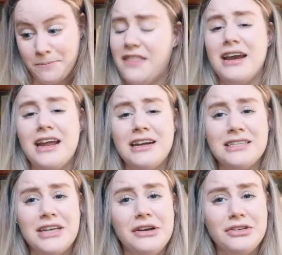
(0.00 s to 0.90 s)
And then I had a
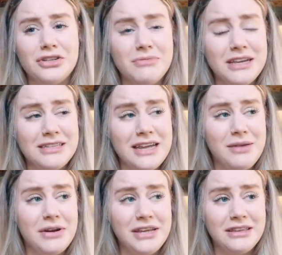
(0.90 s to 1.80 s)
scary dream last night
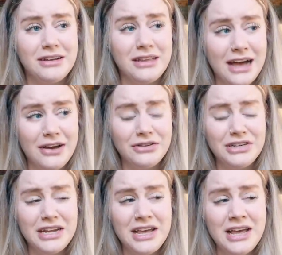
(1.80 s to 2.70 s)
about It the Clown.